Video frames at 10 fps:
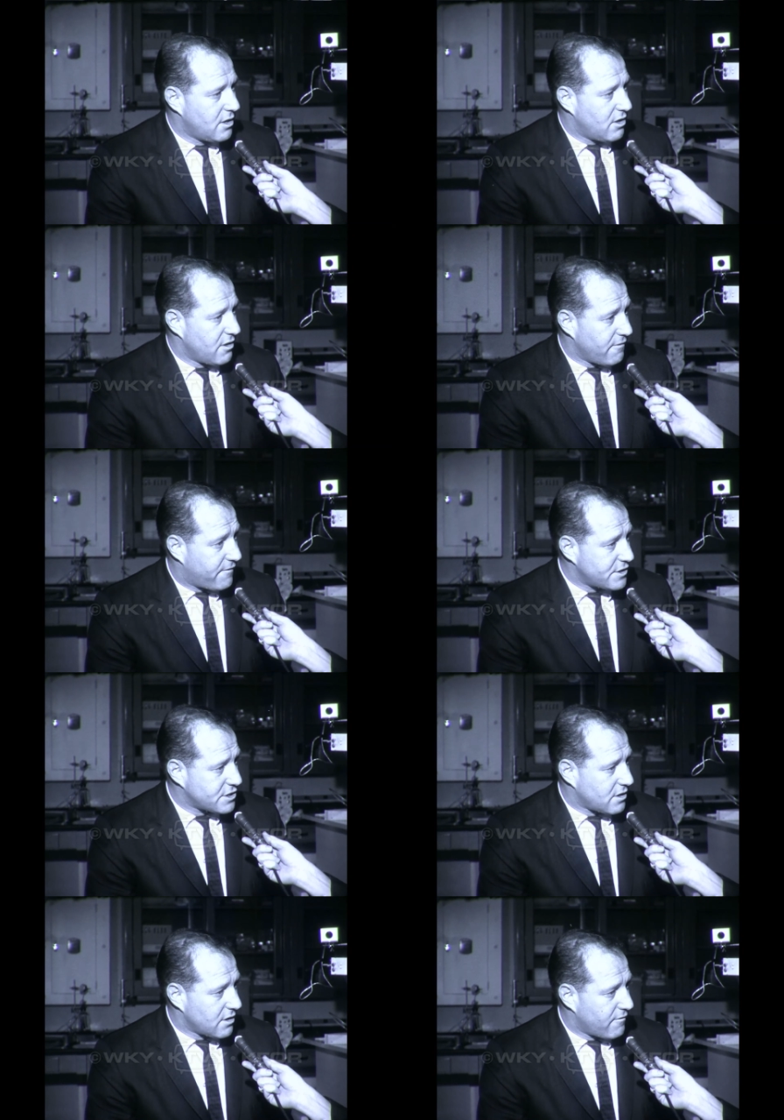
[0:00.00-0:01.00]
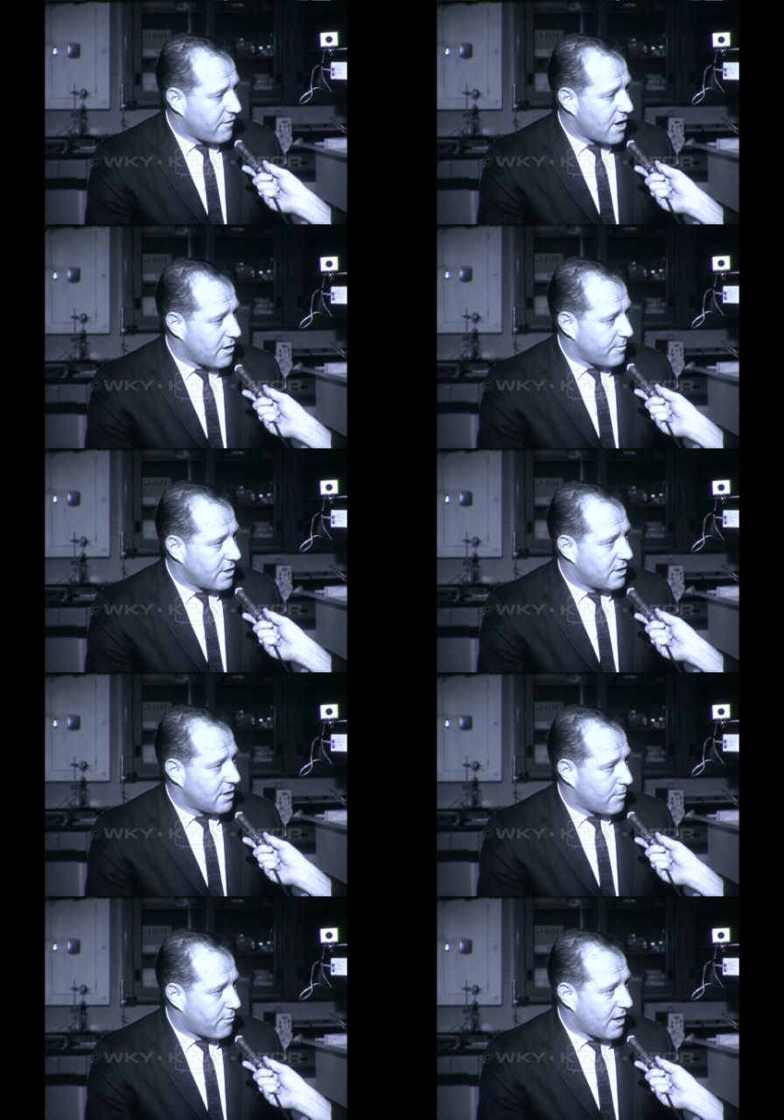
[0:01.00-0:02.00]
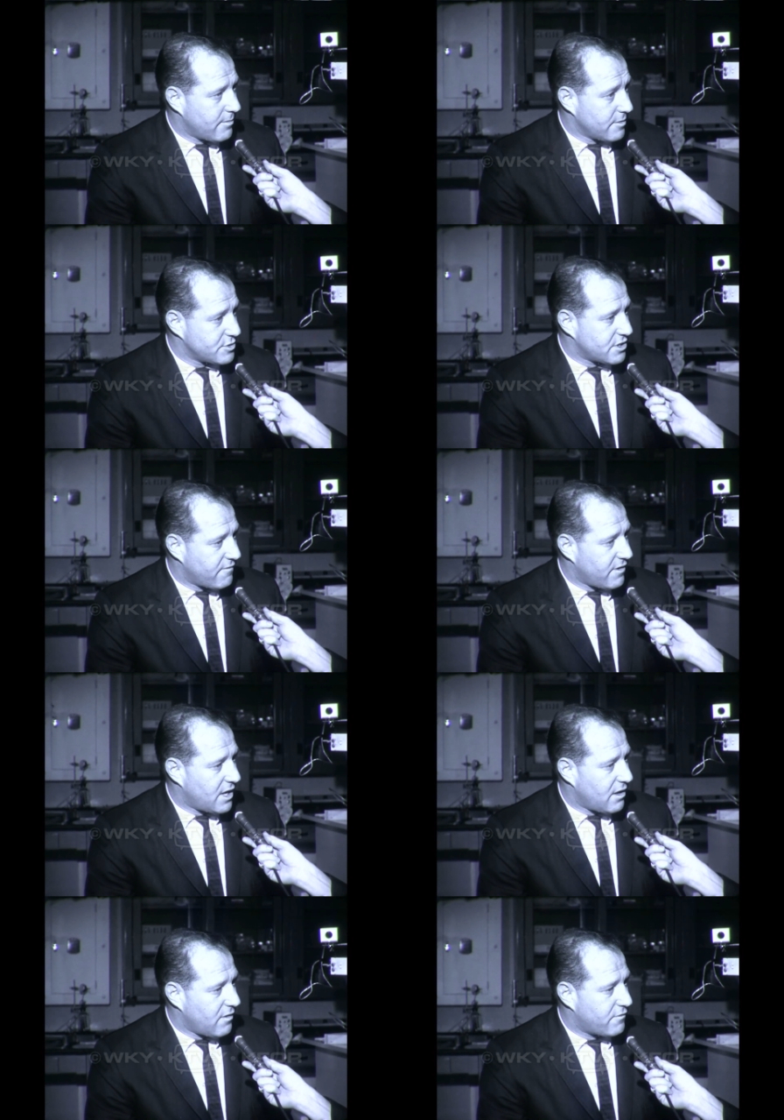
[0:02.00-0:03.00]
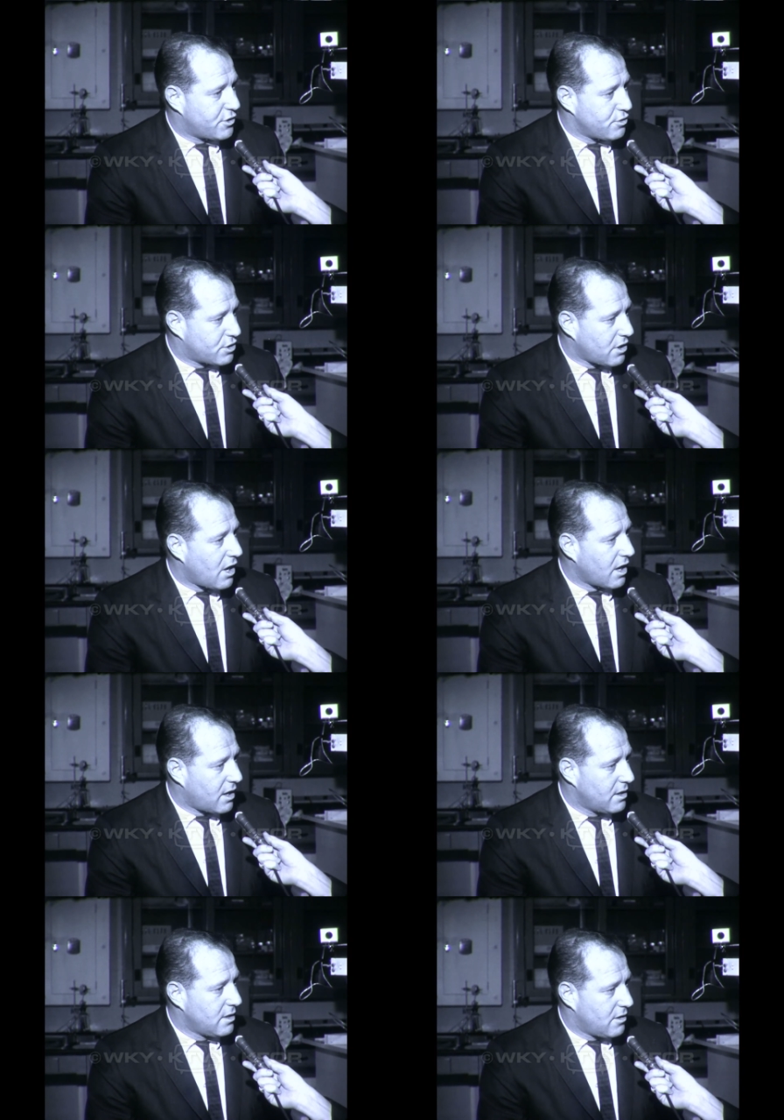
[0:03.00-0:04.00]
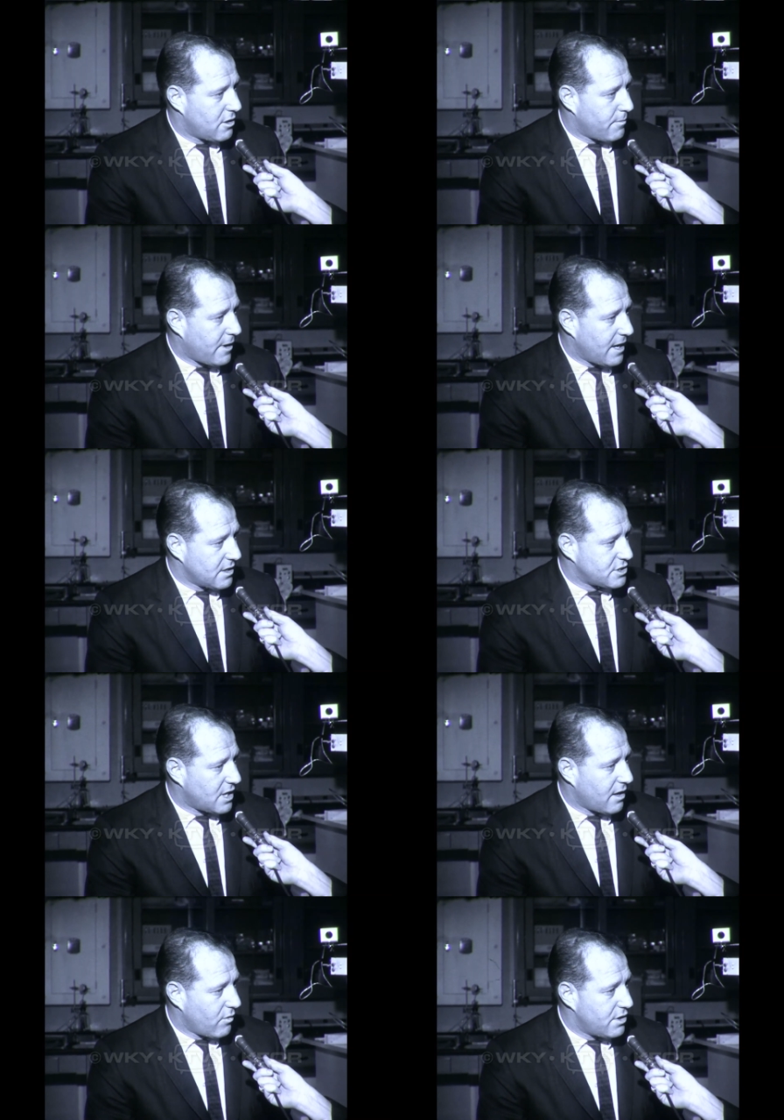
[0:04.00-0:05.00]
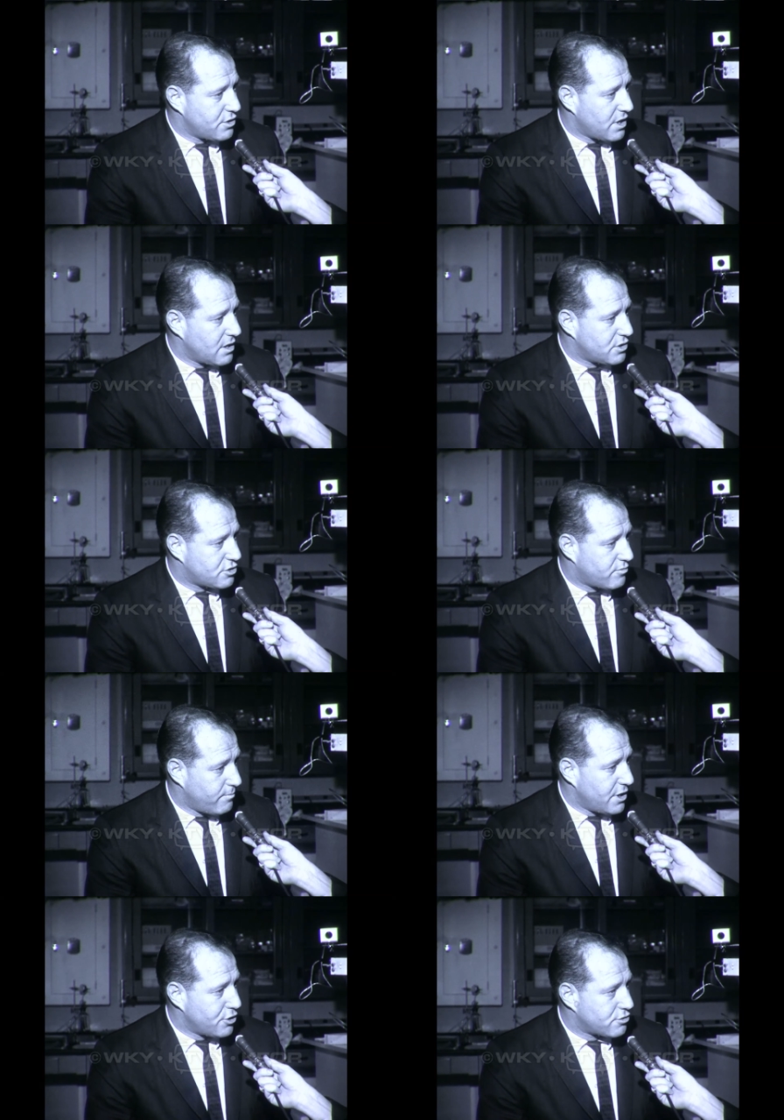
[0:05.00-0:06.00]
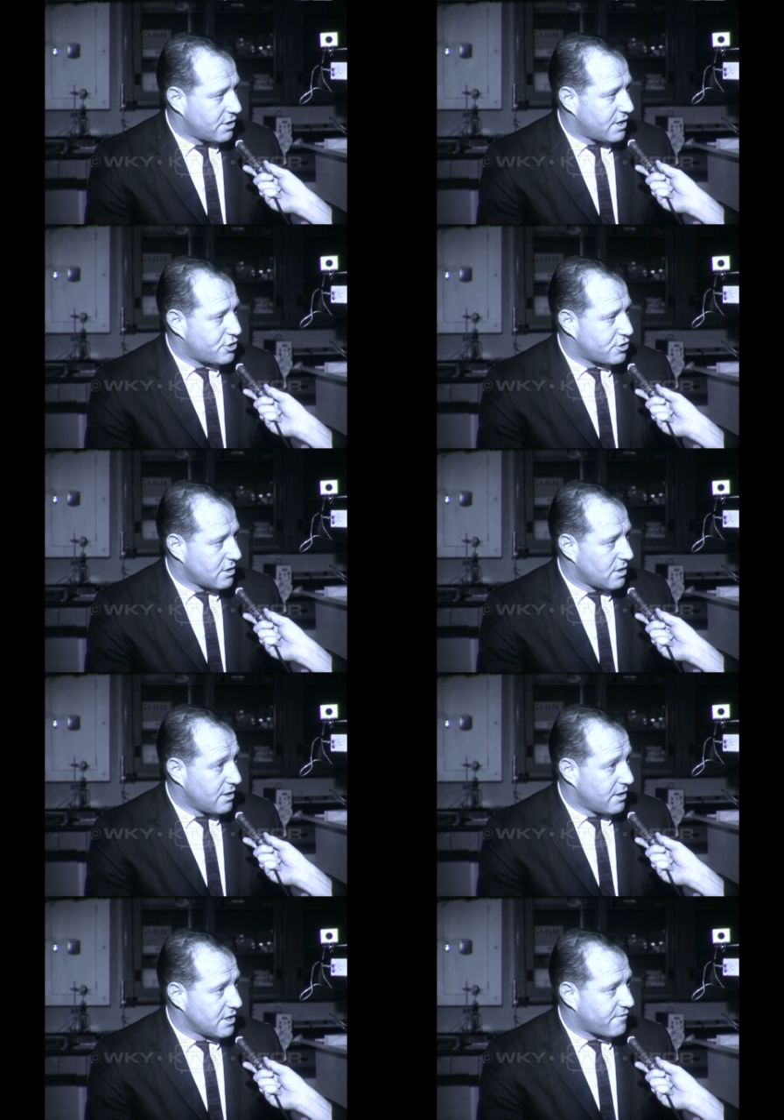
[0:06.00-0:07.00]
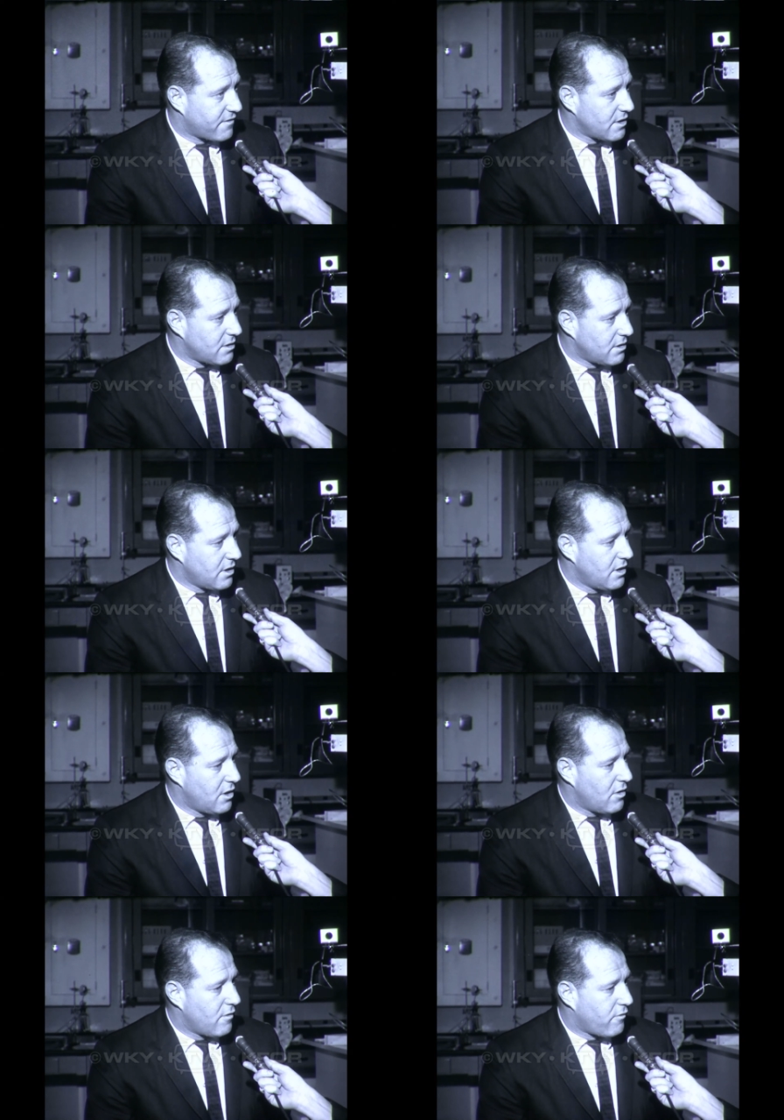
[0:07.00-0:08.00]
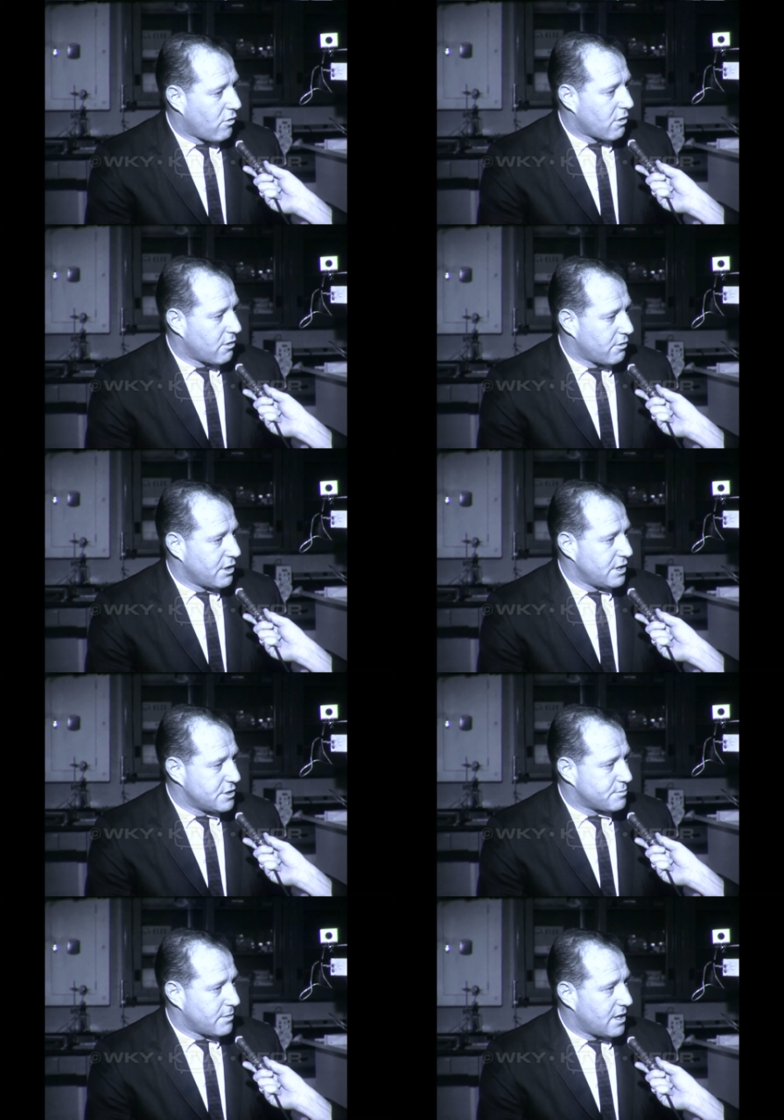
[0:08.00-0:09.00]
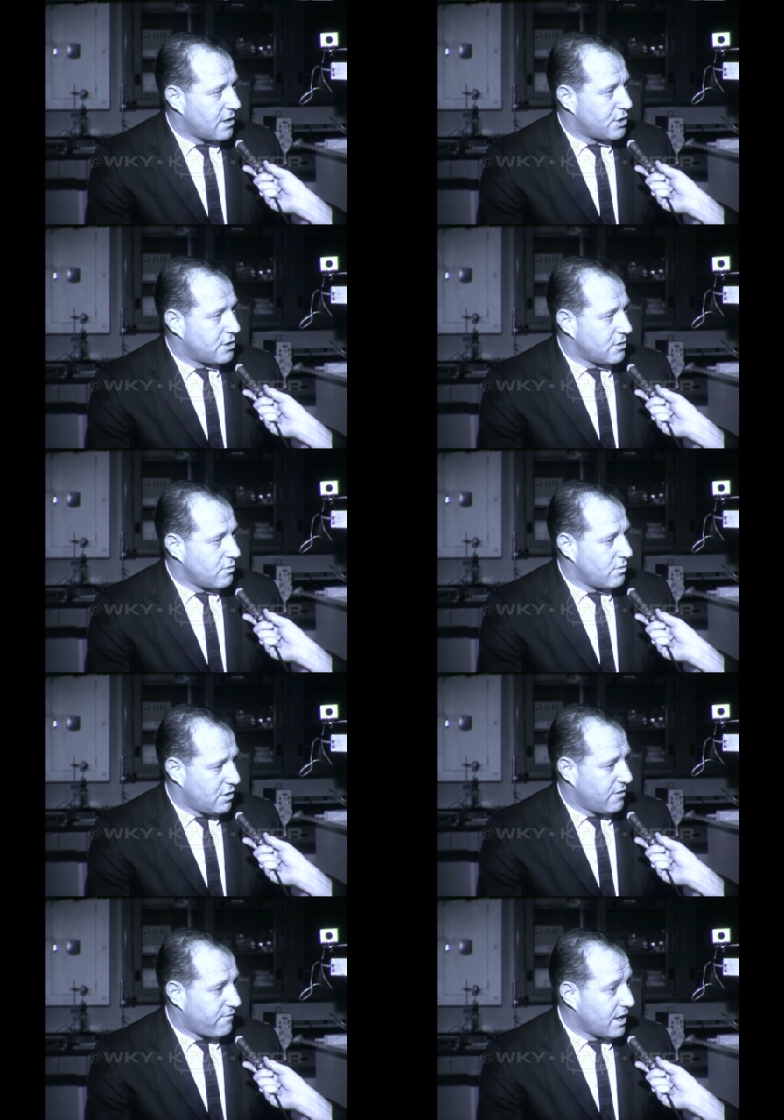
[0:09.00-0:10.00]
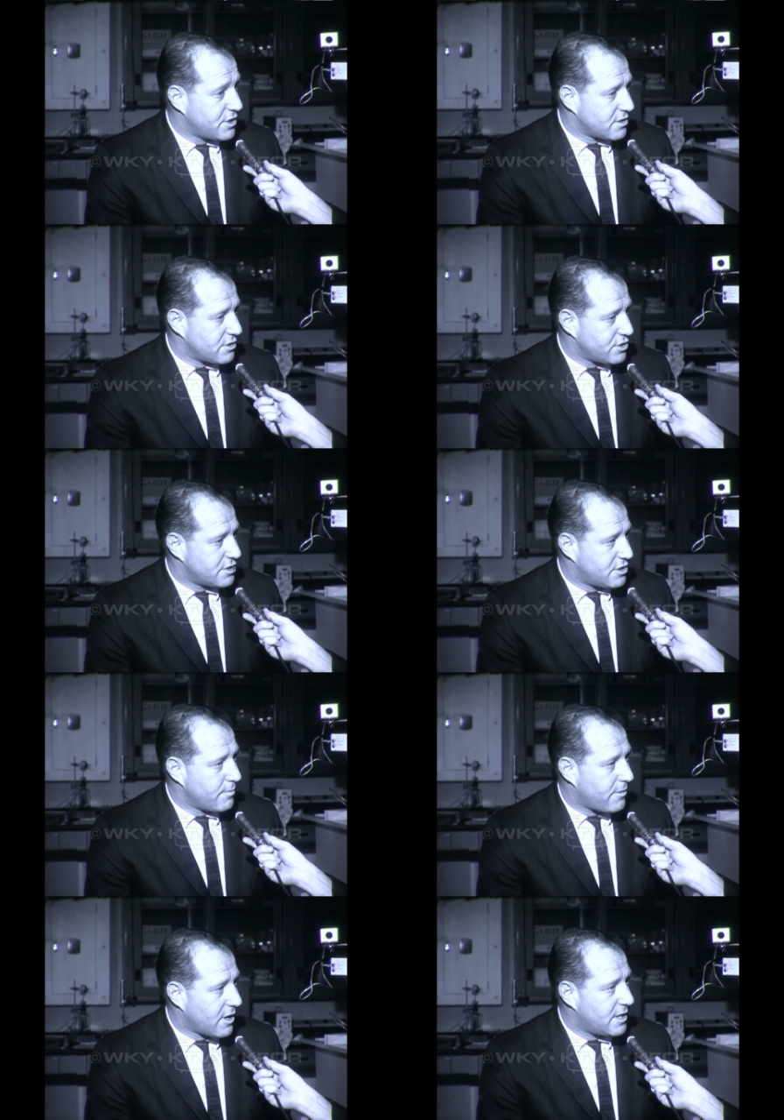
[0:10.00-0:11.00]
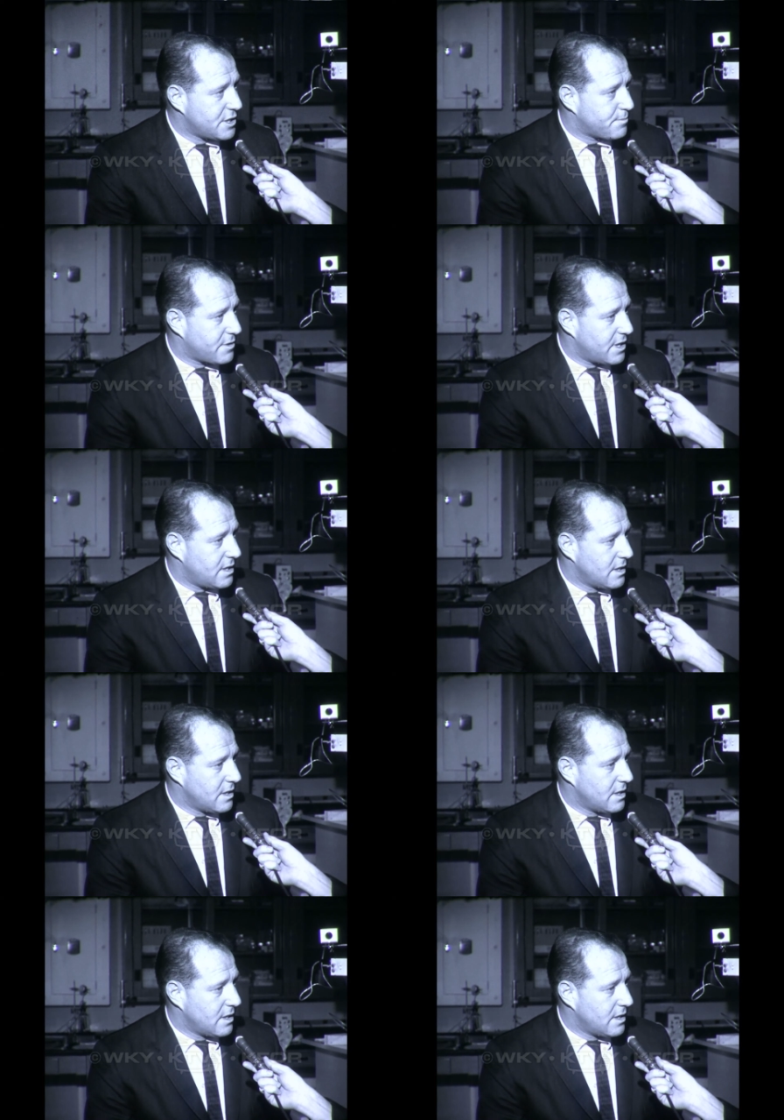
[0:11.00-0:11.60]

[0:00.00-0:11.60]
the physical environment and the problems involved to talk the pilot's language. And it's been traditional in this field for these men, the flight surgeons, to participate.